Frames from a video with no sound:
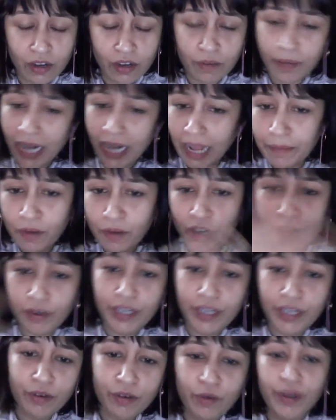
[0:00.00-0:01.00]
But I'm not
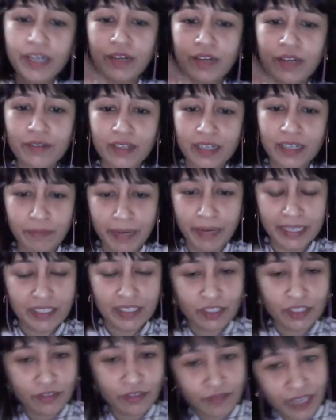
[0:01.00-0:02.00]
going to go into the
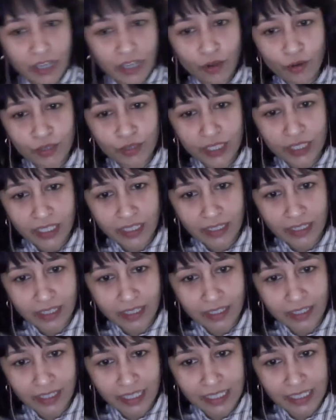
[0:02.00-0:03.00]
debates of degrowth
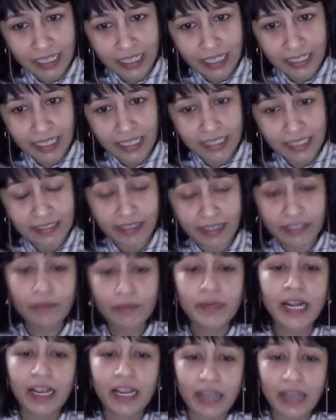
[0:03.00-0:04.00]
and things like that, etc.
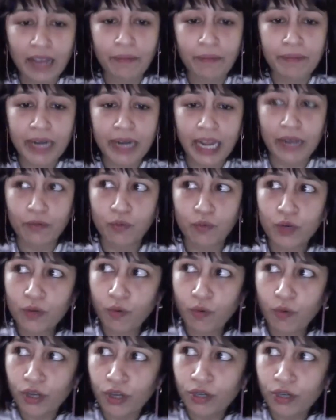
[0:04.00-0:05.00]
But I
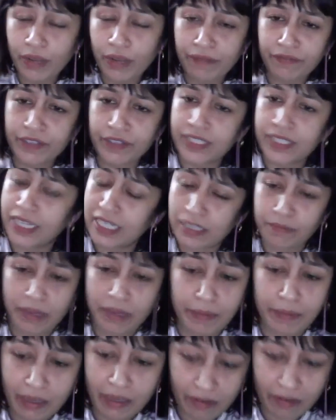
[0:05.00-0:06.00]
would want to emphasize, and
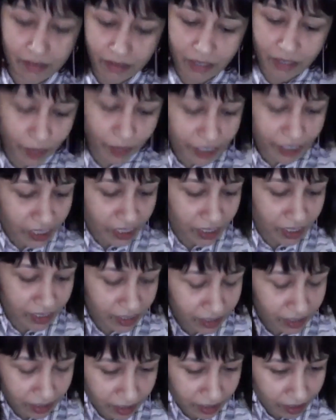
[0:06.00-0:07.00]
maybe the question
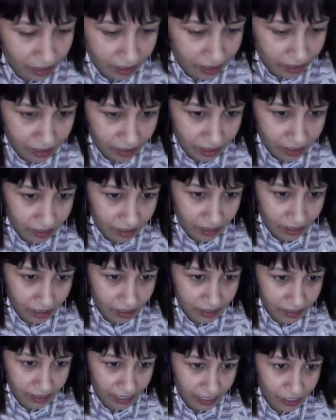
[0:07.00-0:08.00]
answer
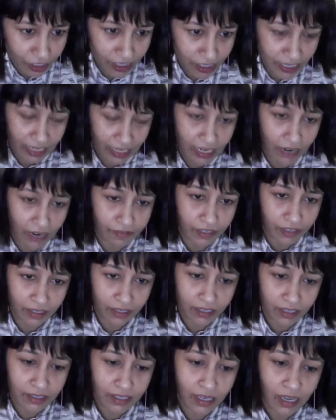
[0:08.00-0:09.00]
session can cover
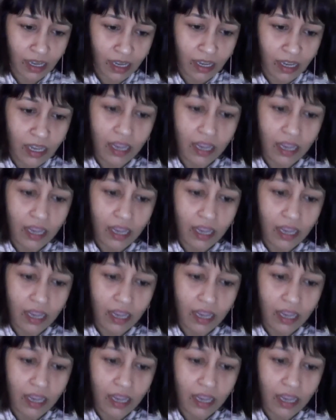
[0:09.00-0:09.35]
this.